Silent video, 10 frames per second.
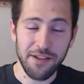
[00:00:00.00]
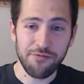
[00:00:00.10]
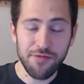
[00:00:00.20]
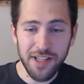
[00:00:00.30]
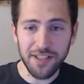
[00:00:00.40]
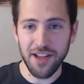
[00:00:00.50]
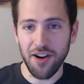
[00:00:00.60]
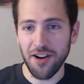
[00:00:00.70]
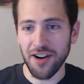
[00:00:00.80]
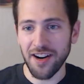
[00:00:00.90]
They really
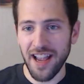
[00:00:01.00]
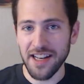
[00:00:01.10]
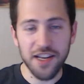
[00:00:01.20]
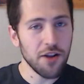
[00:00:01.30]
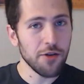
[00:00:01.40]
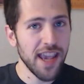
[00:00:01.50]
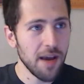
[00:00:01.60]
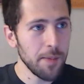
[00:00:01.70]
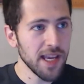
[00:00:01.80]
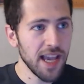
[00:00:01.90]
are. And, you know,
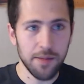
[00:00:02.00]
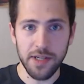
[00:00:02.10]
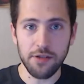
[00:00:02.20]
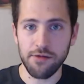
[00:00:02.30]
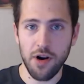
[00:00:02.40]
camping had